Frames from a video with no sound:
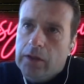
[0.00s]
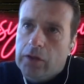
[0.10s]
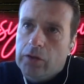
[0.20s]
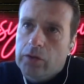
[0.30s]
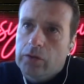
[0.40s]

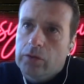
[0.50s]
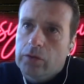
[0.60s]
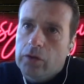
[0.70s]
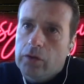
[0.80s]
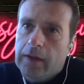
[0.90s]

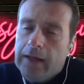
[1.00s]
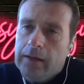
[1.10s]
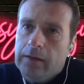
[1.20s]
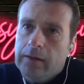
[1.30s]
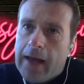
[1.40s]
you
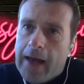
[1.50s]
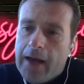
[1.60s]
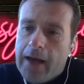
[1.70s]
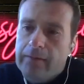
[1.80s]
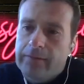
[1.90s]
then
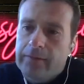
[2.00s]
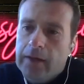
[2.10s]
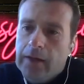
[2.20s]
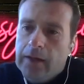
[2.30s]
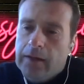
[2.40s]
have
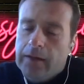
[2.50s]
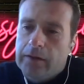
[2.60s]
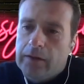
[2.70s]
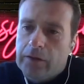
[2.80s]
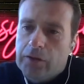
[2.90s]

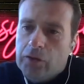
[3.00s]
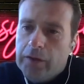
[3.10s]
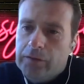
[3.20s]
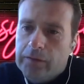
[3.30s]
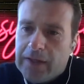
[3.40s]
the
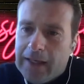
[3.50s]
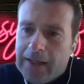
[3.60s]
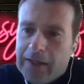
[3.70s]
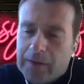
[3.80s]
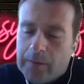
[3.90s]
choice of
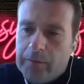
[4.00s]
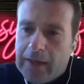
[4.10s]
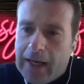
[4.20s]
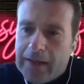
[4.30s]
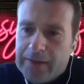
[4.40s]
taking some of
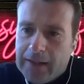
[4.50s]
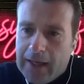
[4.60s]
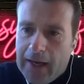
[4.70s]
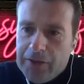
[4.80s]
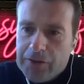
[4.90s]
it out in
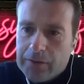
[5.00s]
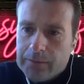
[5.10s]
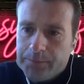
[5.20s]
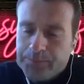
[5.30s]
cash.